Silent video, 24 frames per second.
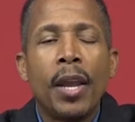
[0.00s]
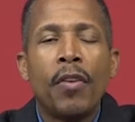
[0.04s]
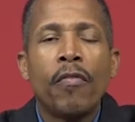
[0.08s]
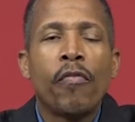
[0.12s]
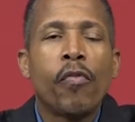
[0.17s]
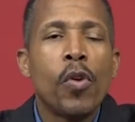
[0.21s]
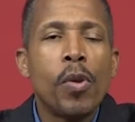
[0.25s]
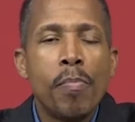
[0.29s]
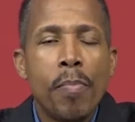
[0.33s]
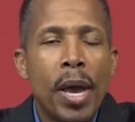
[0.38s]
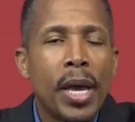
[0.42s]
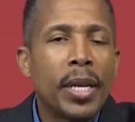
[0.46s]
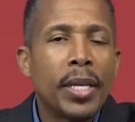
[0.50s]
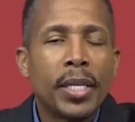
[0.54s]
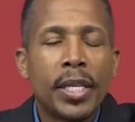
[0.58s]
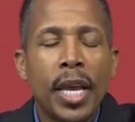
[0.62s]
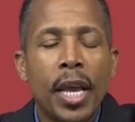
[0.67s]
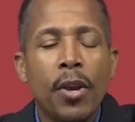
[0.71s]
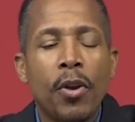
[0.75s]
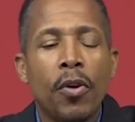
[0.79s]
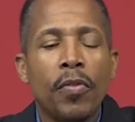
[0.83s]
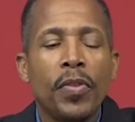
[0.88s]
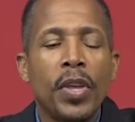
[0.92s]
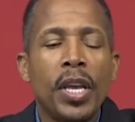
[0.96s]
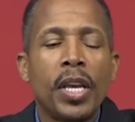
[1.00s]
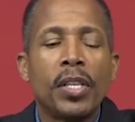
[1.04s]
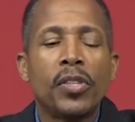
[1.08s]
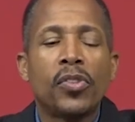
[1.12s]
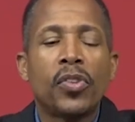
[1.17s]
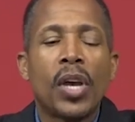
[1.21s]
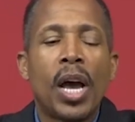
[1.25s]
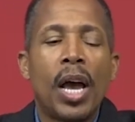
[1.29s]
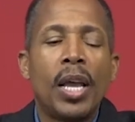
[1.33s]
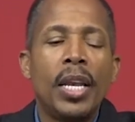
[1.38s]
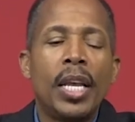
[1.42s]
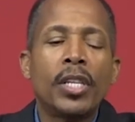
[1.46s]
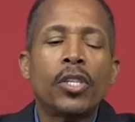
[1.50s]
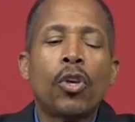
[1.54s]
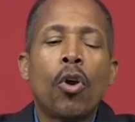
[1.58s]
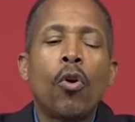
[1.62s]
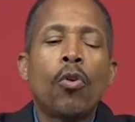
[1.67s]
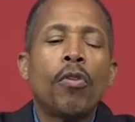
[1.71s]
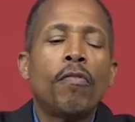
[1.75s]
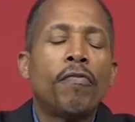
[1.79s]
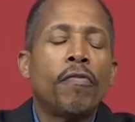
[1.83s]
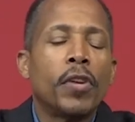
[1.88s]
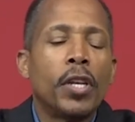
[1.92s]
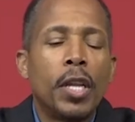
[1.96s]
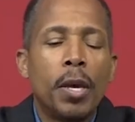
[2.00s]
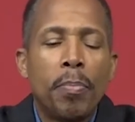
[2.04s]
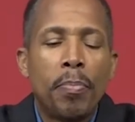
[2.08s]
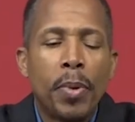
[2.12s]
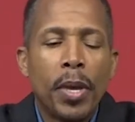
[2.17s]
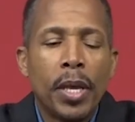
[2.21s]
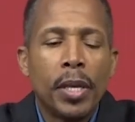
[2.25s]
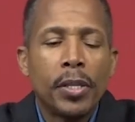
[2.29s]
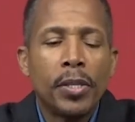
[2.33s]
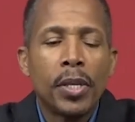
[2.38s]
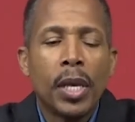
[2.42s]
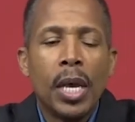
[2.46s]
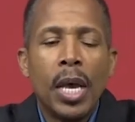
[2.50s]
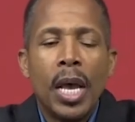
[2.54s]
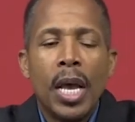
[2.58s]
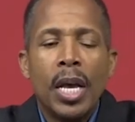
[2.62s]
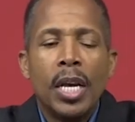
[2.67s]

And if we meditate on the inside, let's go to Philippians